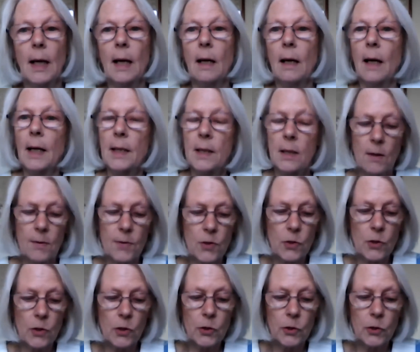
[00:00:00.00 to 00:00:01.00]
And after
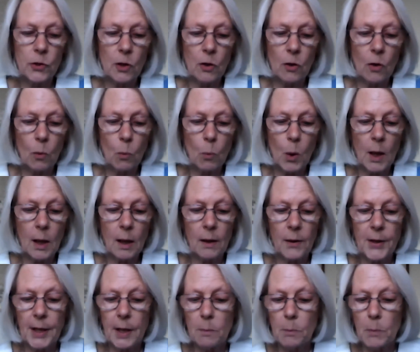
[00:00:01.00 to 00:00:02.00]
a good long while,
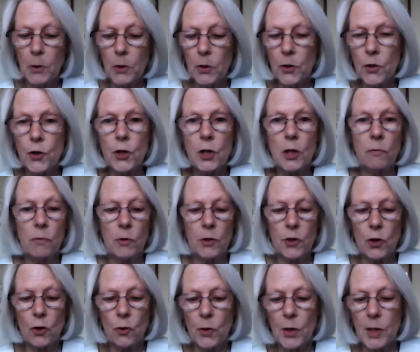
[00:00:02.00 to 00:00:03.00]
they emerged and
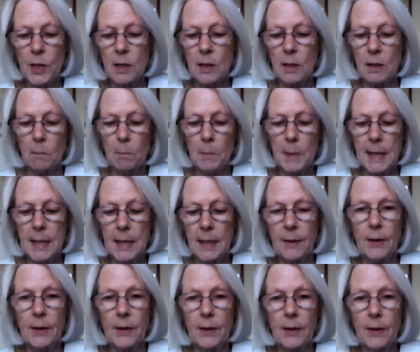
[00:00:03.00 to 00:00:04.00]
rejoiced at
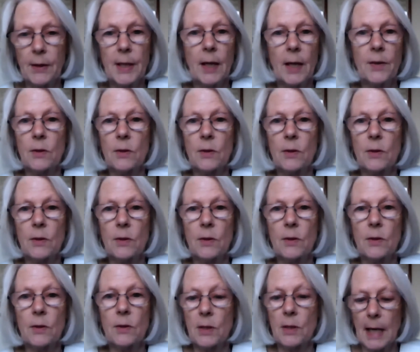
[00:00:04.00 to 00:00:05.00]
meeting the others,
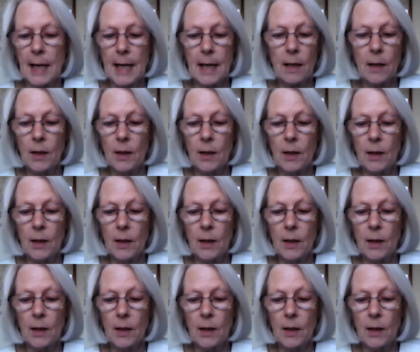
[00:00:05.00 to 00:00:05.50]
saying,